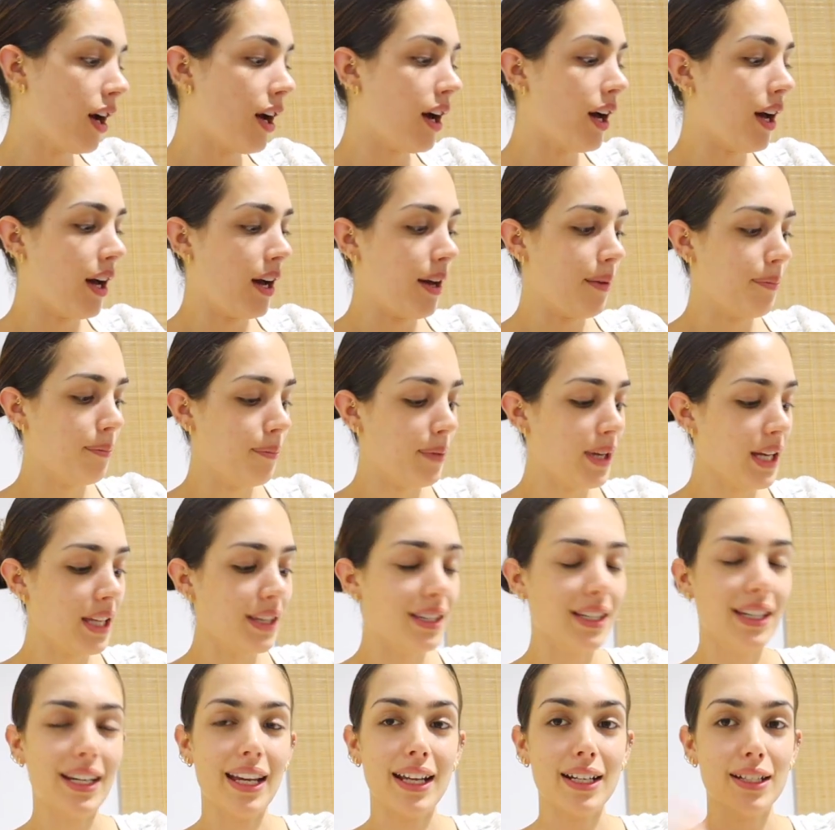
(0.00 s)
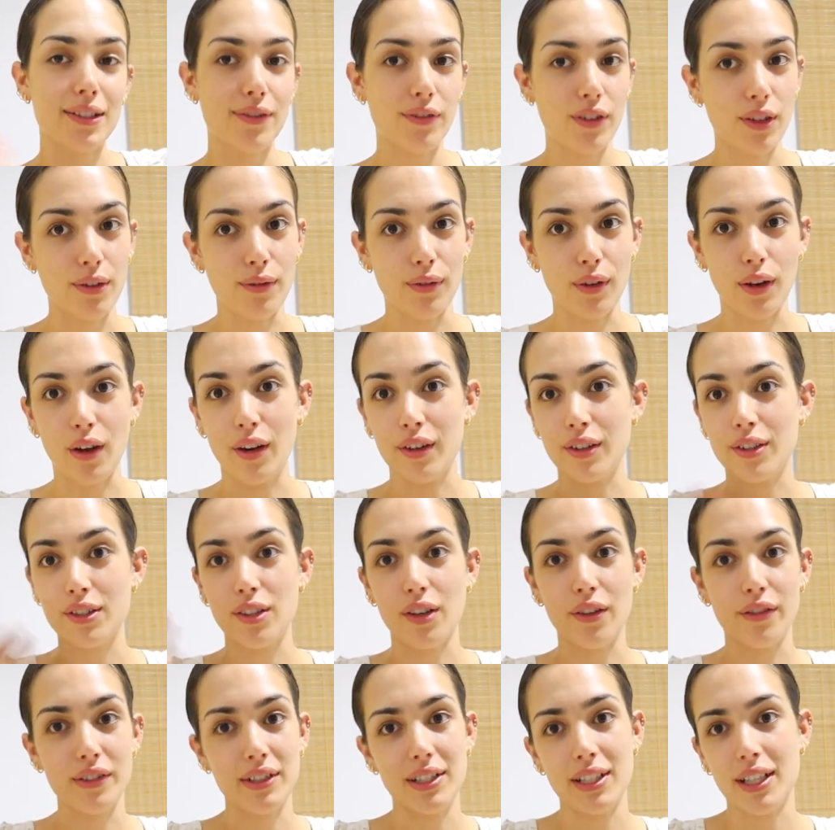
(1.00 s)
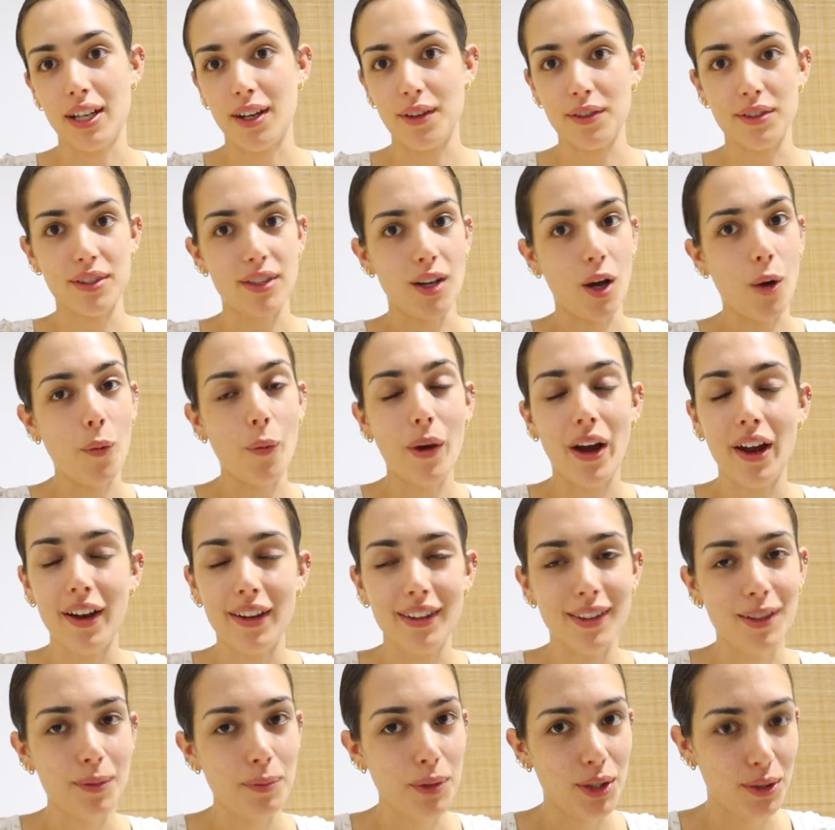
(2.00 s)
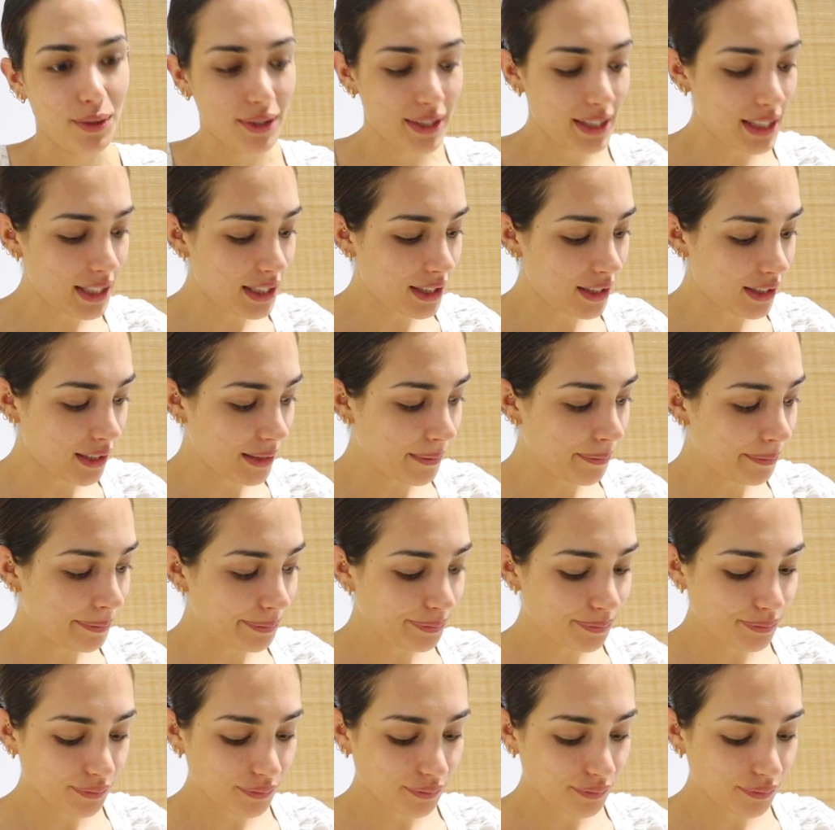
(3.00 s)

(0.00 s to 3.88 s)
But in the next few vlogs, obviously I'll start wearing them, you'll see them.